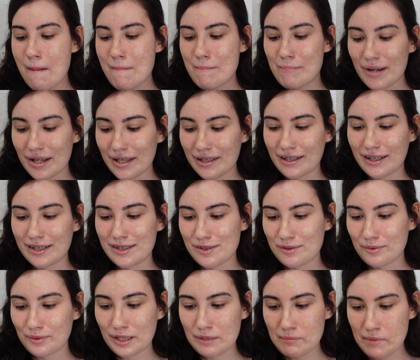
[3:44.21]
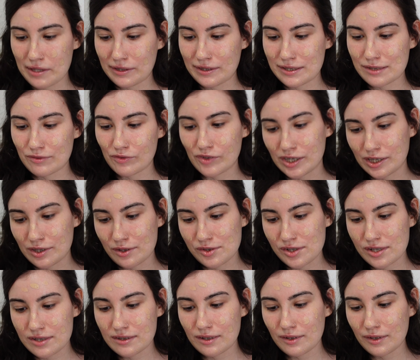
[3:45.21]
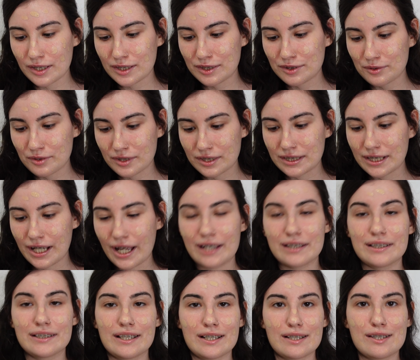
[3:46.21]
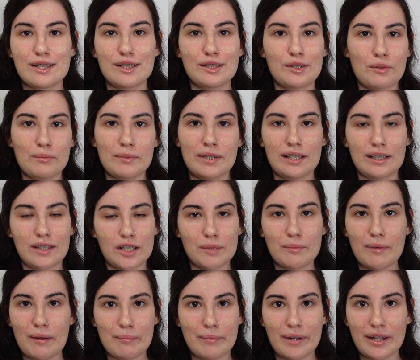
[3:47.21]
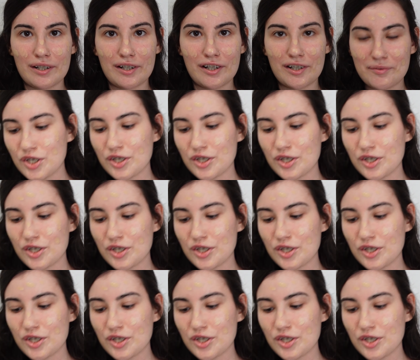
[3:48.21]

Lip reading: But I do want to make this video just so you can kind of get to know me a little bit better.